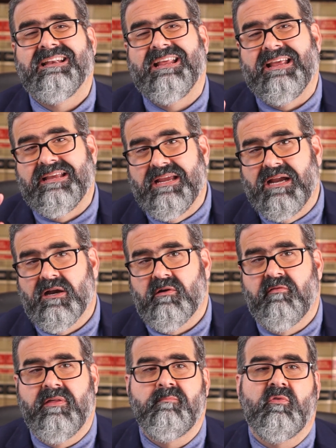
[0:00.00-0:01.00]
take care
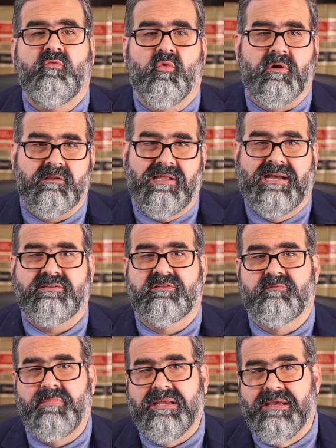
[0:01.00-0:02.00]
of them before
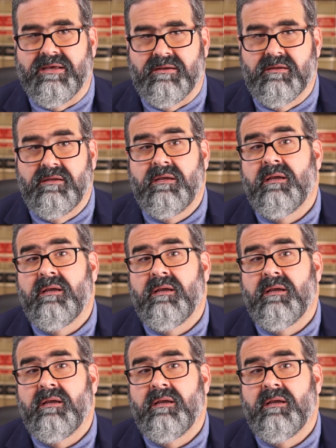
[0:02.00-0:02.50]
classes begin.